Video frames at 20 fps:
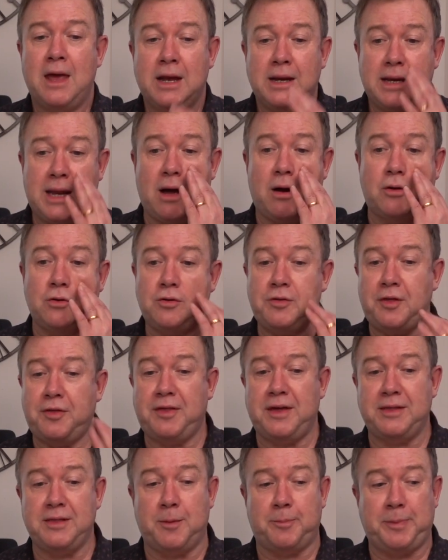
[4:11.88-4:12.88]
Now, another
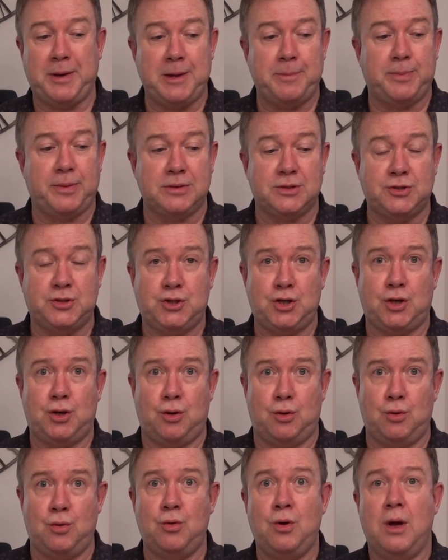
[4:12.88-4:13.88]
thing that people
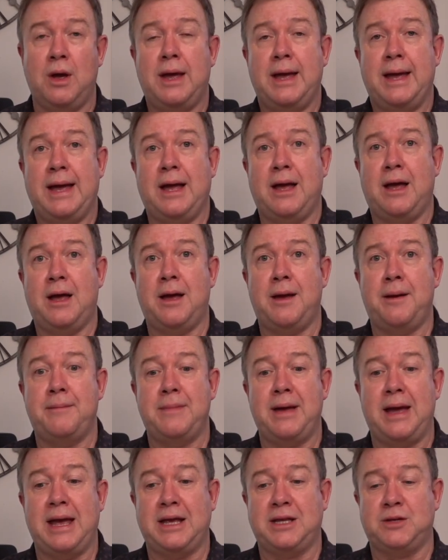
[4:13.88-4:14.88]
do
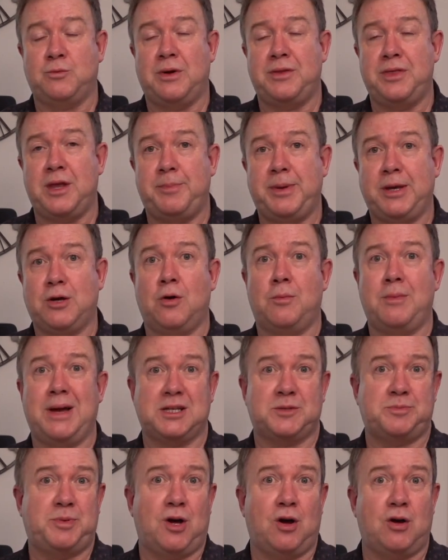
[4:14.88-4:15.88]
when they become
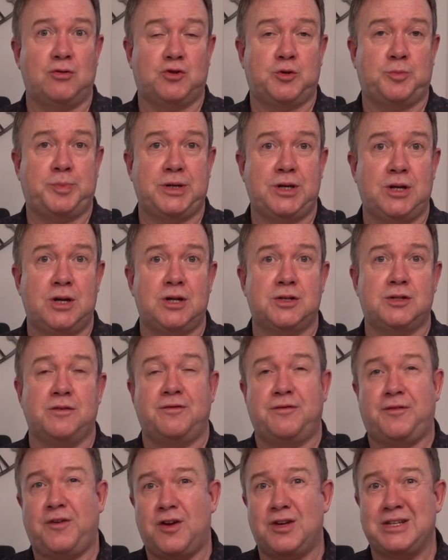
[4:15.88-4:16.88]
expert entrepreneurs
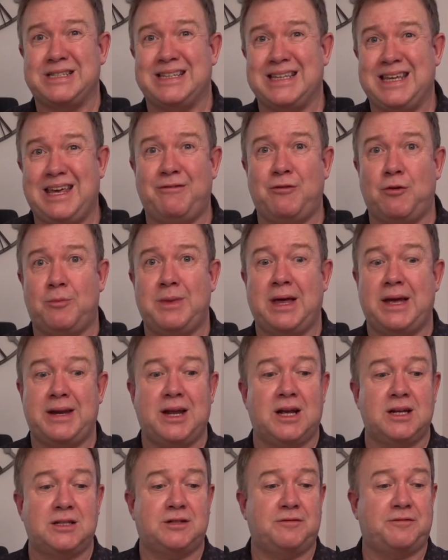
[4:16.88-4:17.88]
and first give up their
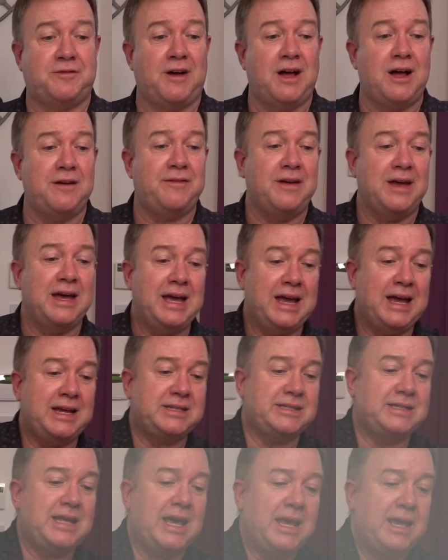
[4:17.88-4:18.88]
9 to 5
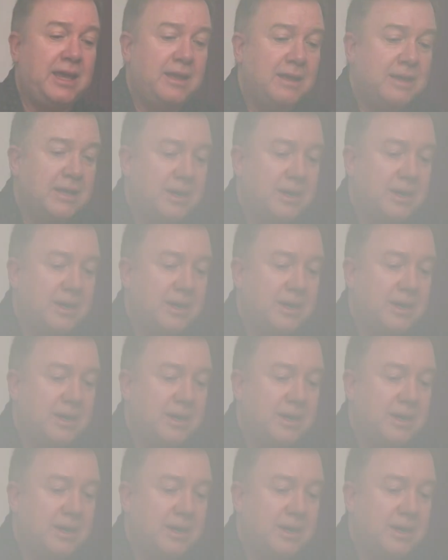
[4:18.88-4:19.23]
is they